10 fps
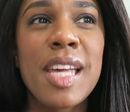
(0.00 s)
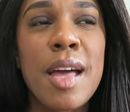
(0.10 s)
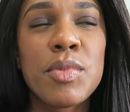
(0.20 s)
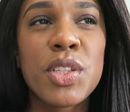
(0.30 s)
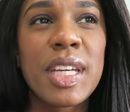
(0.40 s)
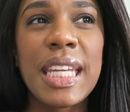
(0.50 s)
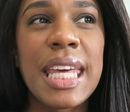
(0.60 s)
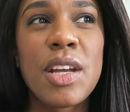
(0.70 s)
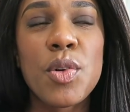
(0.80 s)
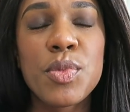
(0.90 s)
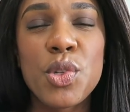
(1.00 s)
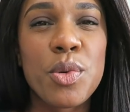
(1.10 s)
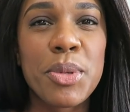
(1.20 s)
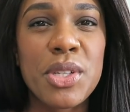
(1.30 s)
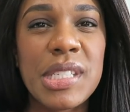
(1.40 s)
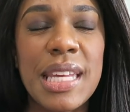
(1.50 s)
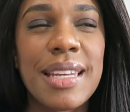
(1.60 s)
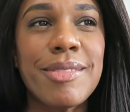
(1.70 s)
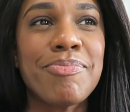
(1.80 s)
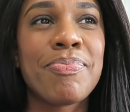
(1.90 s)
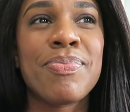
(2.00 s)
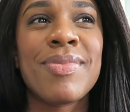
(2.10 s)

time looking at homeschool books and